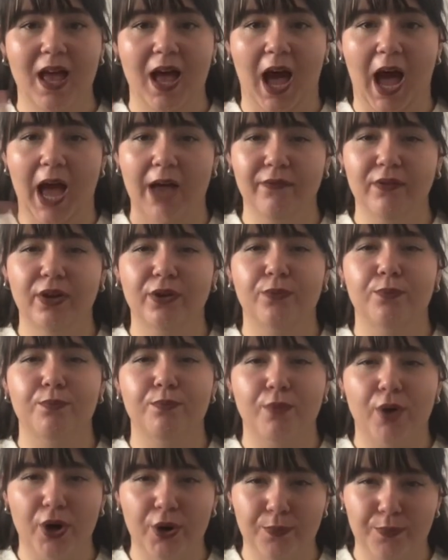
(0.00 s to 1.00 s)
I've got
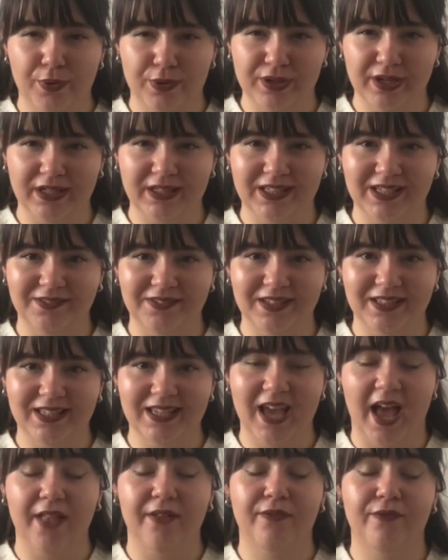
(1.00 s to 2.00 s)
more
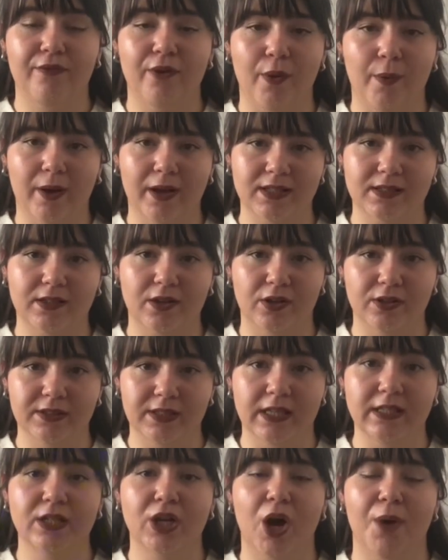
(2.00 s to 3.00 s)
productivity and focus
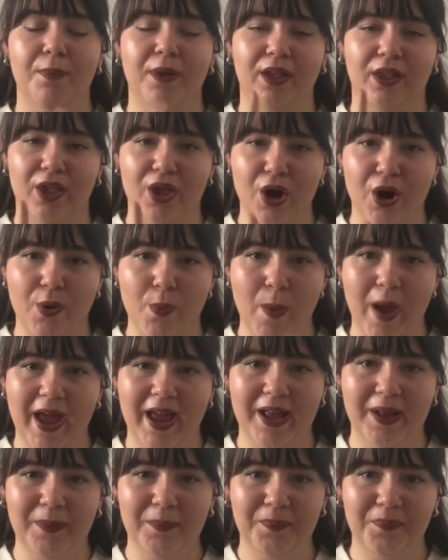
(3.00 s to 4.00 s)
content coming your
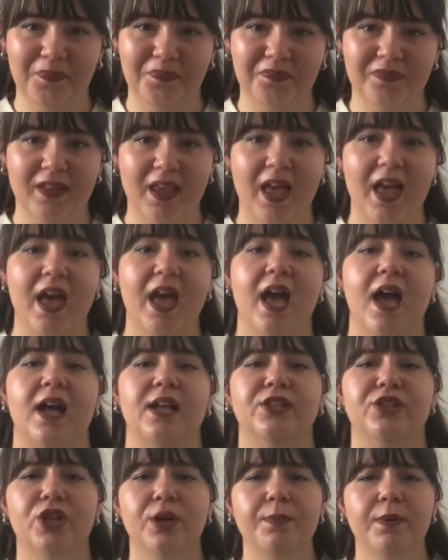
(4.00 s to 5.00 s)
way.
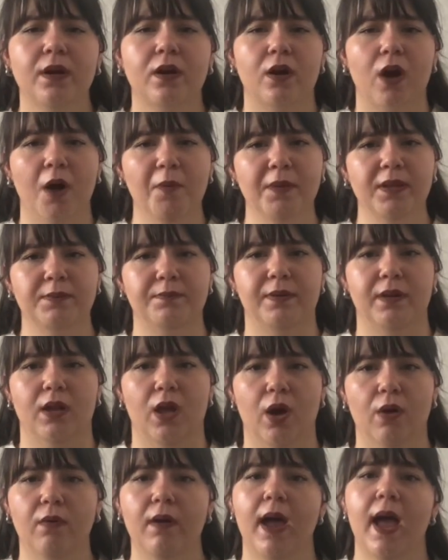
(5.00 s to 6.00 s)
And drop a comment
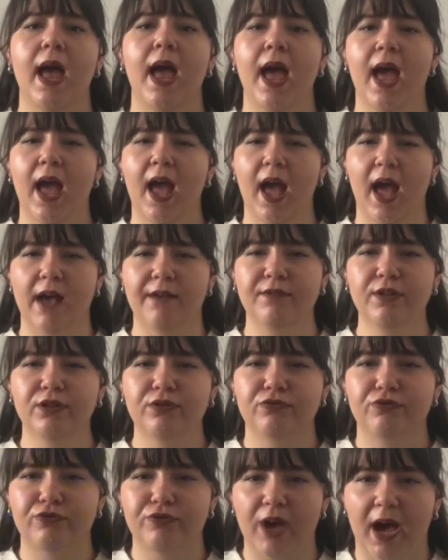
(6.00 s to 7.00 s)
below. Have you
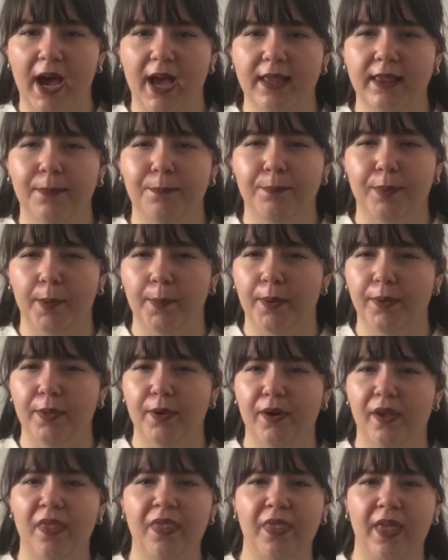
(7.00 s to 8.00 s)
tried the
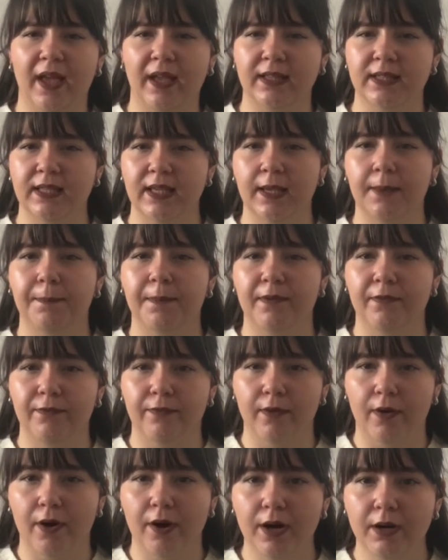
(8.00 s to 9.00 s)
Pomodoro Technique
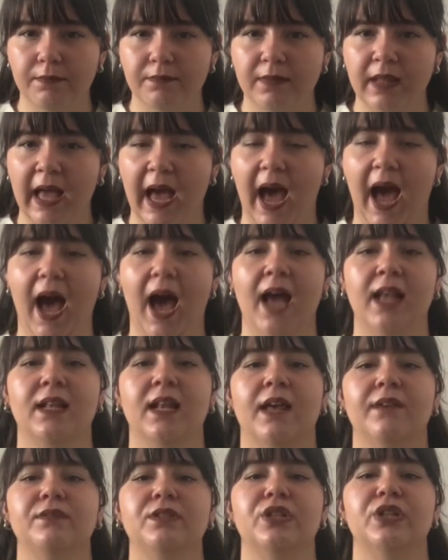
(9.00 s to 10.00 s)
before? I'd
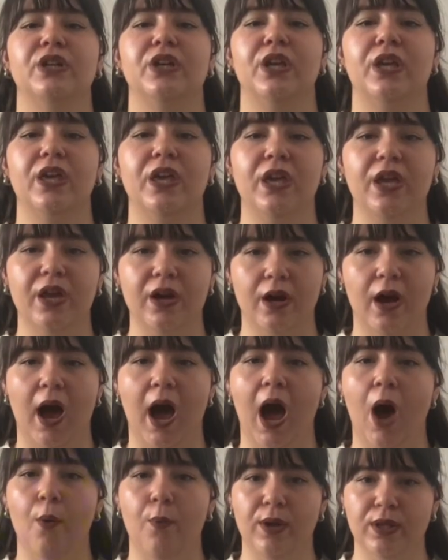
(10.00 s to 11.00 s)
love to hear
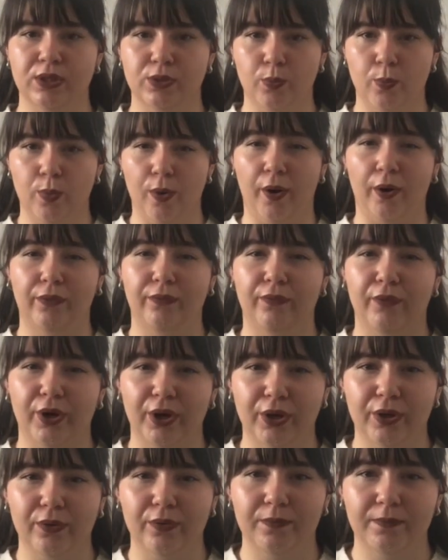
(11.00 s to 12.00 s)
how it's worked for you.